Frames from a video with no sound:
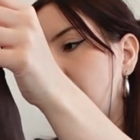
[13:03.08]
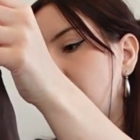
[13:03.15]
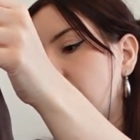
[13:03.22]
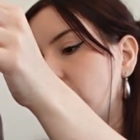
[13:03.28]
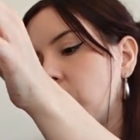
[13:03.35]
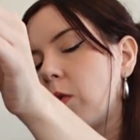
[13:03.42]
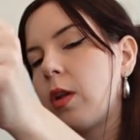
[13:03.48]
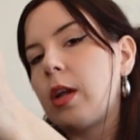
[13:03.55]

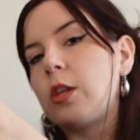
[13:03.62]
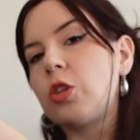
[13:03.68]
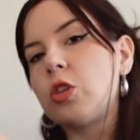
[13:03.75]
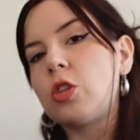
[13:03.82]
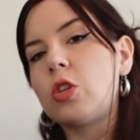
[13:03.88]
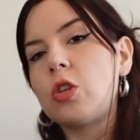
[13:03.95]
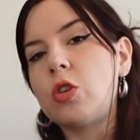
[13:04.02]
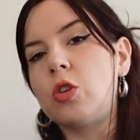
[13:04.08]
this one I
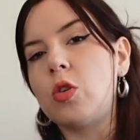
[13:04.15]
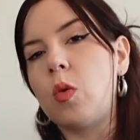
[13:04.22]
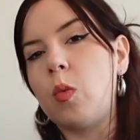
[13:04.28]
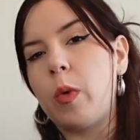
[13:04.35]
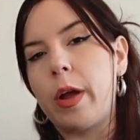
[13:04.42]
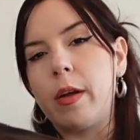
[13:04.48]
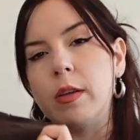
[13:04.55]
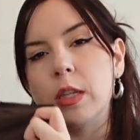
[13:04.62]
just don't
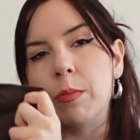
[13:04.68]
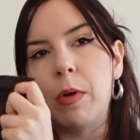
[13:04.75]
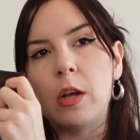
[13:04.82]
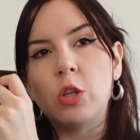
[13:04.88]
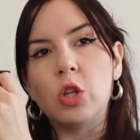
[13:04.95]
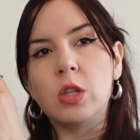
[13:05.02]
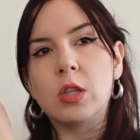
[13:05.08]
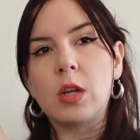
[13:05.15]
wear as
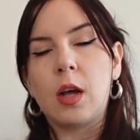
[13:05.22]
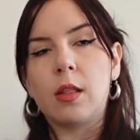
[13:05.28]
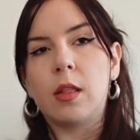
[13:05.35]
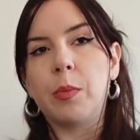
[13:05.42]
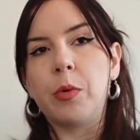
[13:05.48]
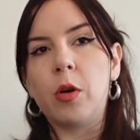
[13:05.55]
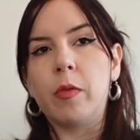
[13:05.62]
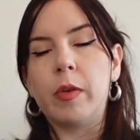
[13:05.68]
much. It's not the
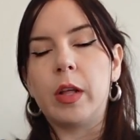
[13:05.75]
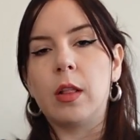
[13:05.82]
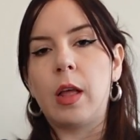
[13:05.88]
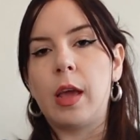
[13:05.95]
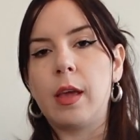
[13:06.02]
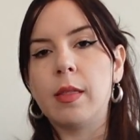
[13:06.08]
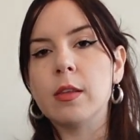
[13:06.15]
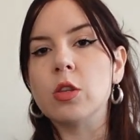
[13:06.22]
perfect
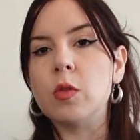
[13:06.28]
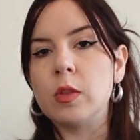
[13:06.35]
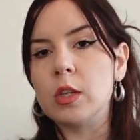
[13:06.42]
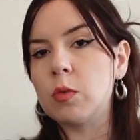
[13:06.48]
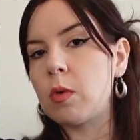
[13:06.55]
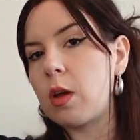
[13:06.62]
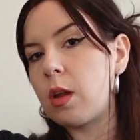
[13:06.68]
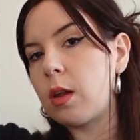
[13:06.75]
length, so
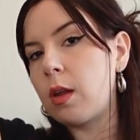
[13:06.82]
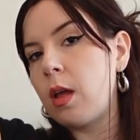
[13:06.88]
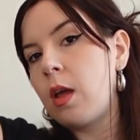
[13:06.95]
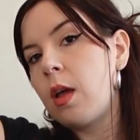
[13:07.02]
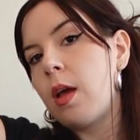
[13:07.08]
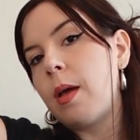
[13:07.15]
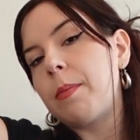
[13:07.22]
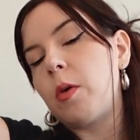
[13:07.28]
this one
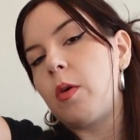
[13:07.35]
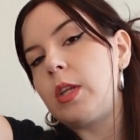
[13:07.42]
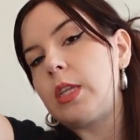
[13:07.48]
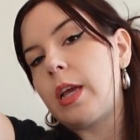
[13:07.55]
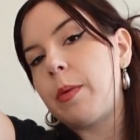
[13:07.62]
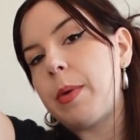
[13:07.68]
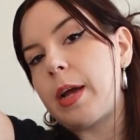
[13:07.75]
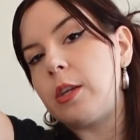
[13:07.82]
I'm going to
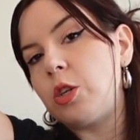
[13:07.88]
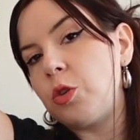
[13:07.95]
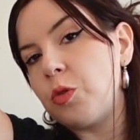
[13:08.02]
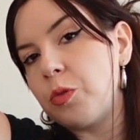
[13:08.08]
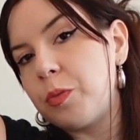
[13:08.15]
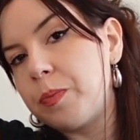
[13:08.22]
say goodbye to.